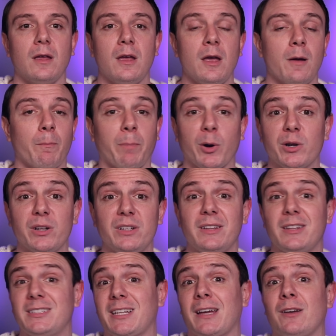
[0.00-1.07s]
Burning the
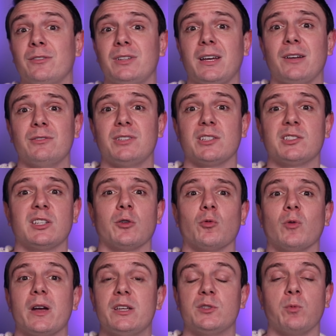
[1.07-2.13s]
town down doesn't
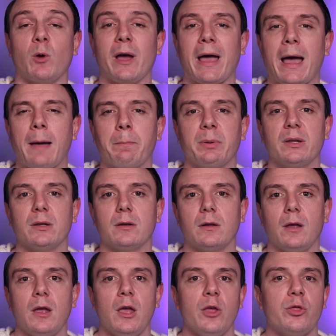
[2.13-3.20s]
erase what happened.
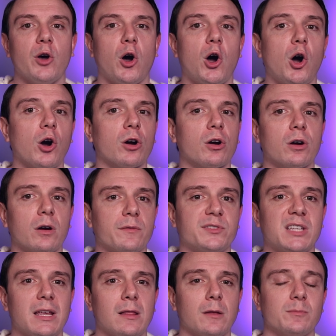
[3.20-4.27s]
The horror of
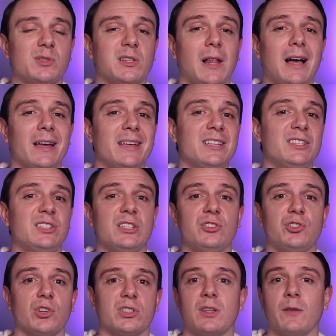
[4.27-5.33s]
Salem's Lot isn't
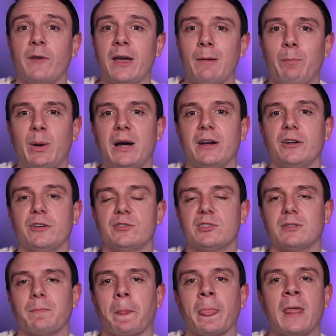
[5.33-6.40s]
just the vampires.
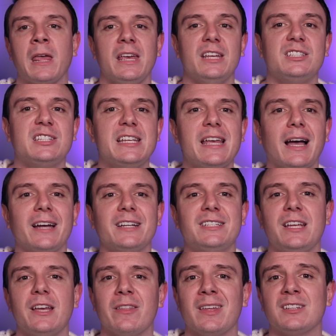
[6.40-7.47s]
It's the
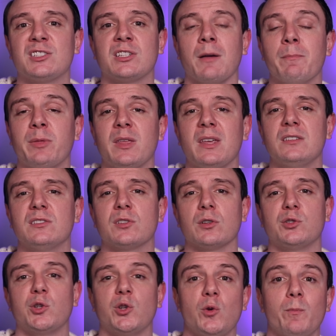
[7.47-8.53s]
idea that some things are
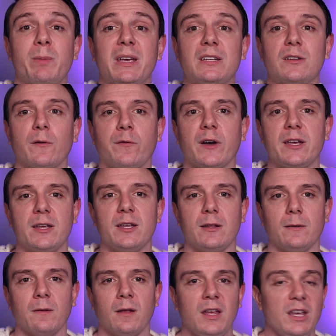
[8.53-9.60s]
too big to fight.
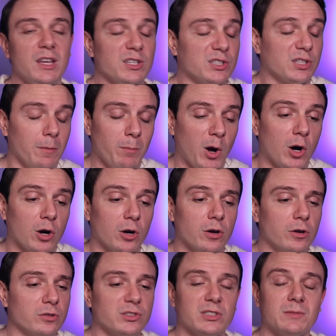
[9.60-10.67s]
Some
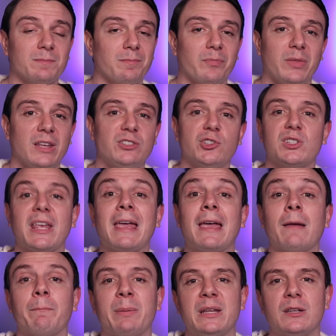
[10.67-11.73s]
horrors, they just
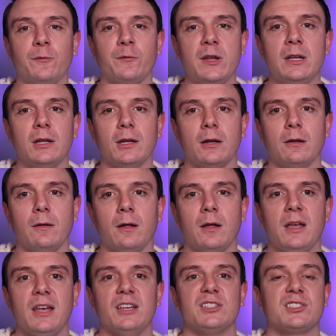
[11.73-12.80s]
can't be defeated.
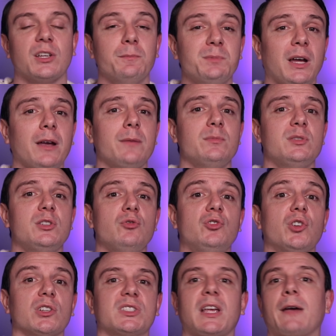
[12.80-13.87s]
Sometimes you
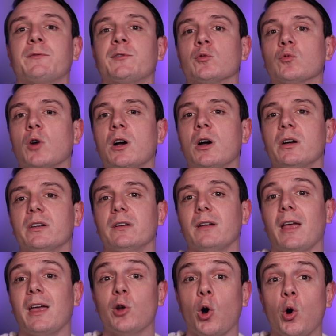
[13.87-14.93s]
just have to run
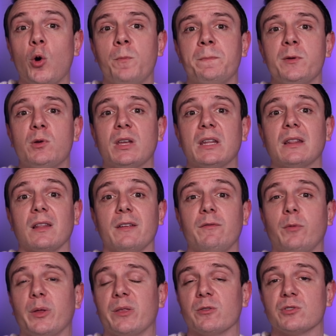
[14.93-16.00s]
and hope you can live
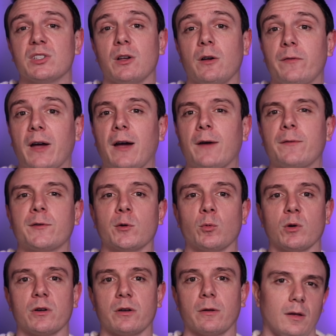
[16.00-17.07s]
with yourself
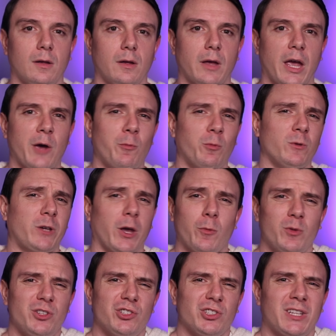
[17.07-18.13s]
afterward. And can we
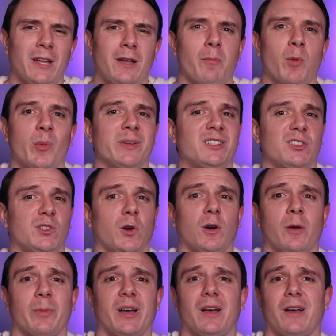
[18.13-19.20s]
just take a moment to talk
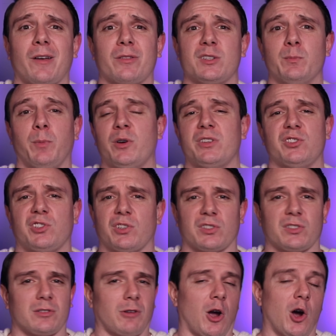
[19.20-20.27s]
about how this book is
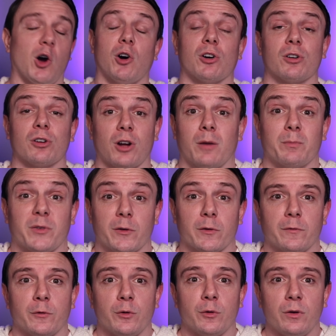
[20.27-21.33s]
just horror comfort
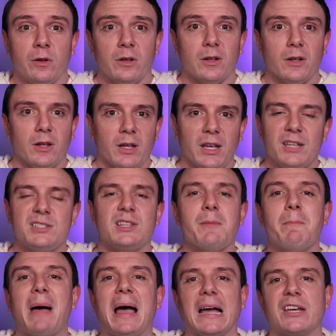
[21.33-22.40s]
food? It's the
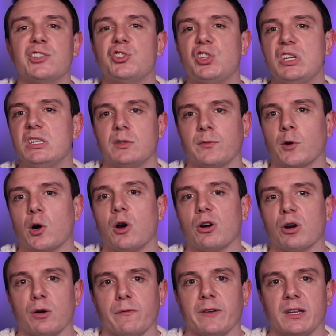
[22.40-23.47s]
mac and cheese for horror
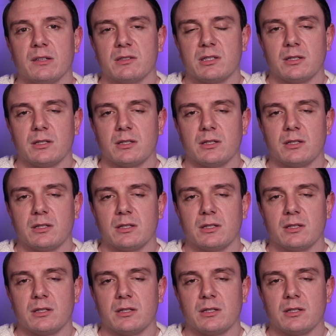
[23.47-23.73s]
fans.